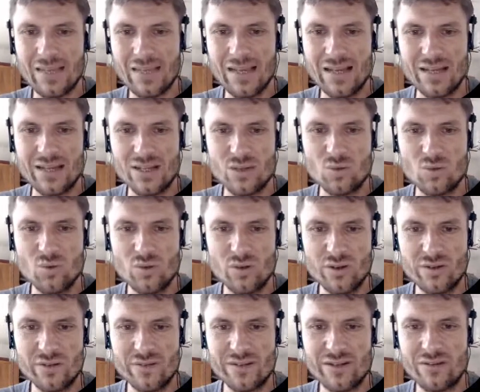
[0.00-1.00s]
So
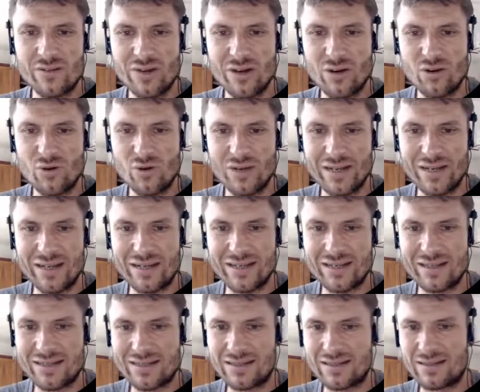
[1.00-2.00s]
the video recording
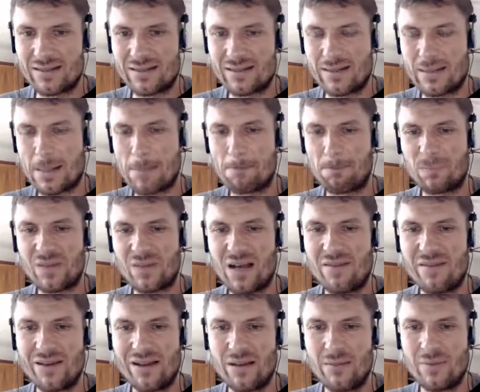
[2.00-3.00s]
is
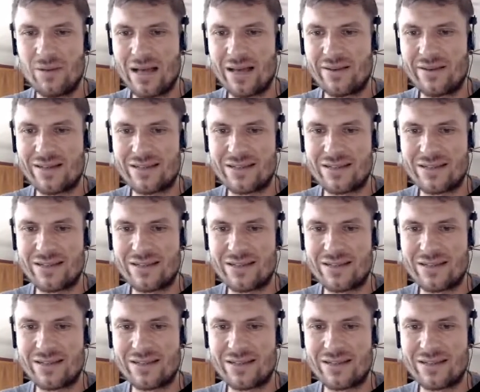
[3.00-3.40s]
available at this